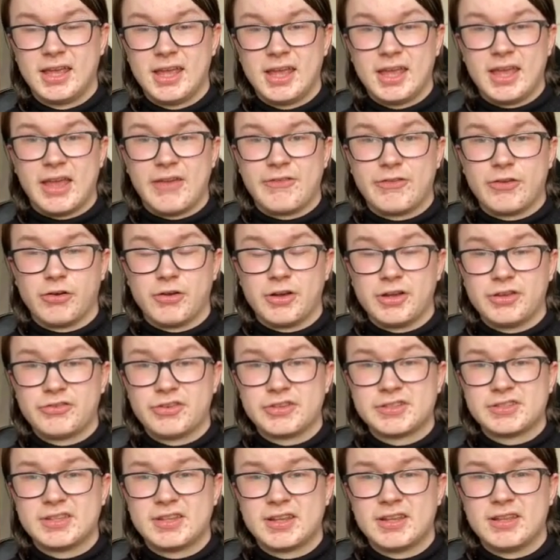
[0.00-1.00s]
If you're
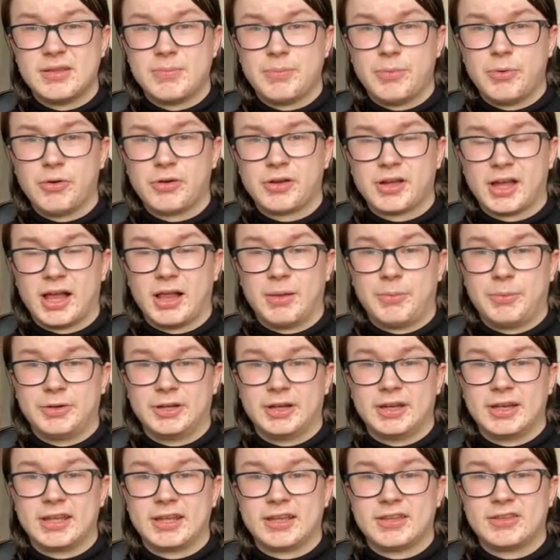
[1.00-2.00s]
interested in the book, I'll put a
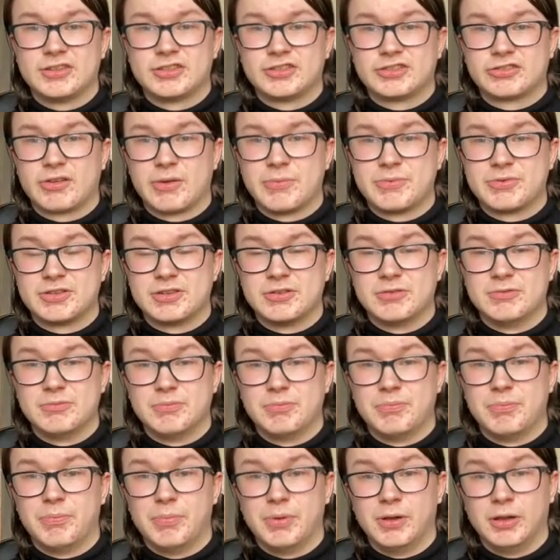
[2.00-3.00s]
link in the
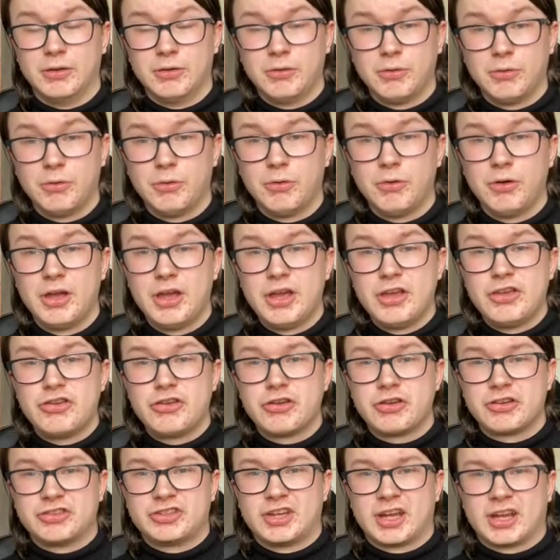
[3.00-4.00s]
description below.
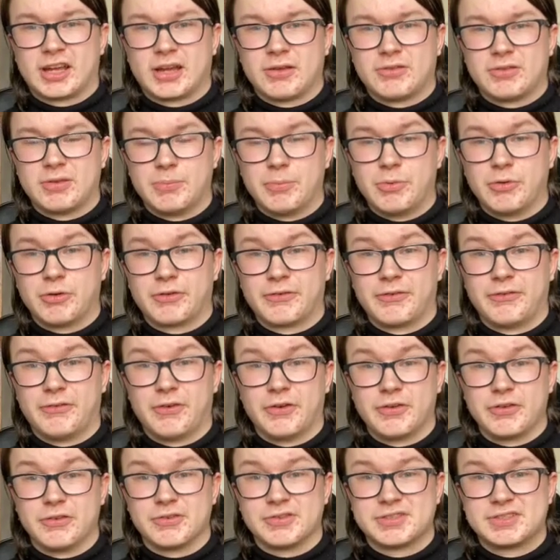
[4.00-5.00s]
You can check out the book
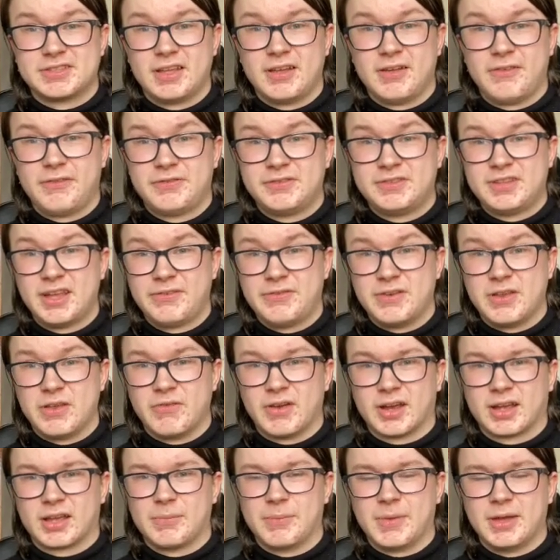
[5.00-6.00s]
for yourself. Definitely
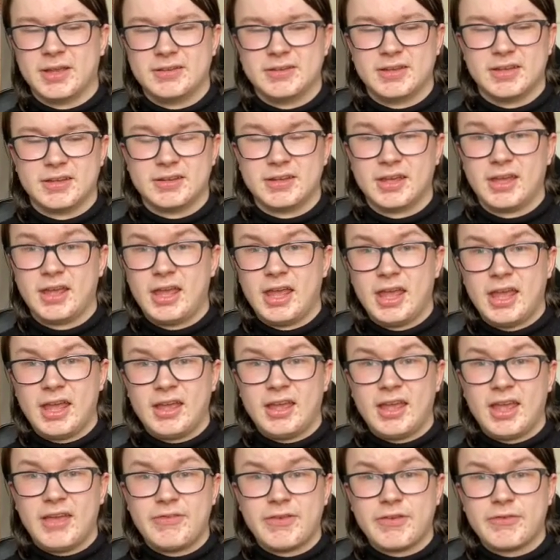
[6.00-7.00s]
recommend it.
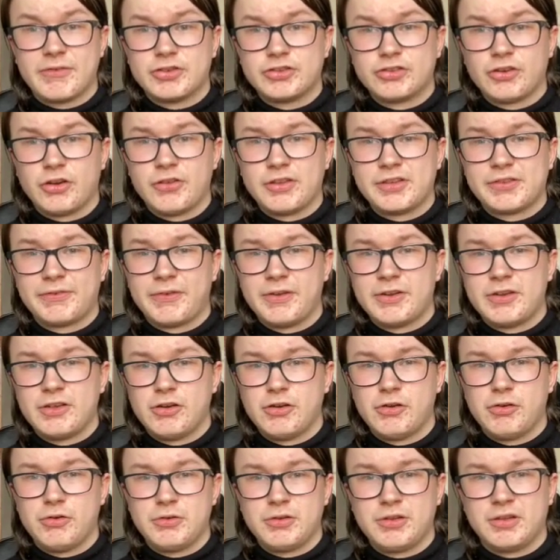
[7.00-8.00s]
If you've enjoyed this
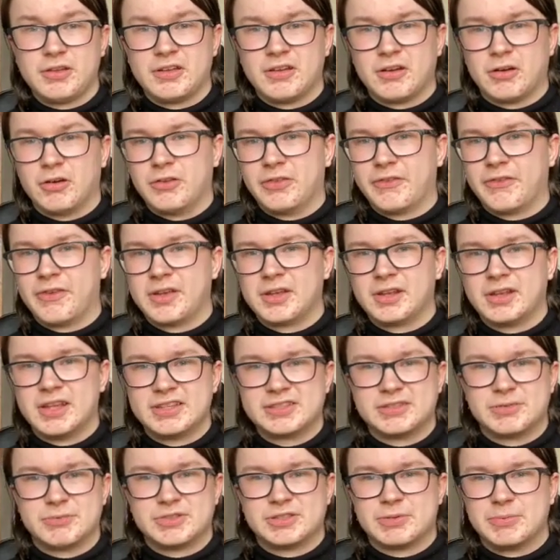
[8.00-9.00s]
video, or at the very
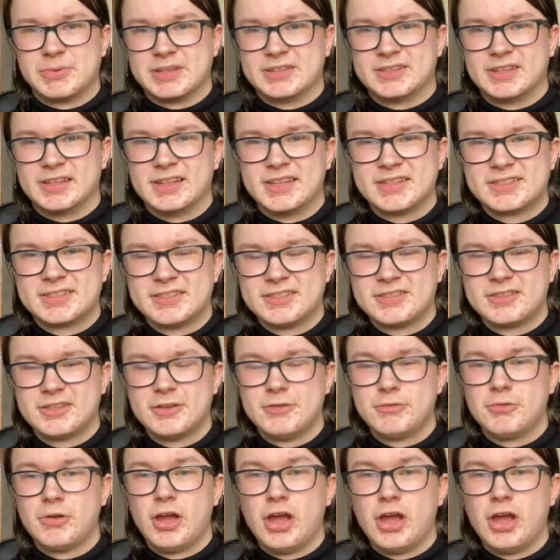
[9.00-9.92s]
least it was something to listen to,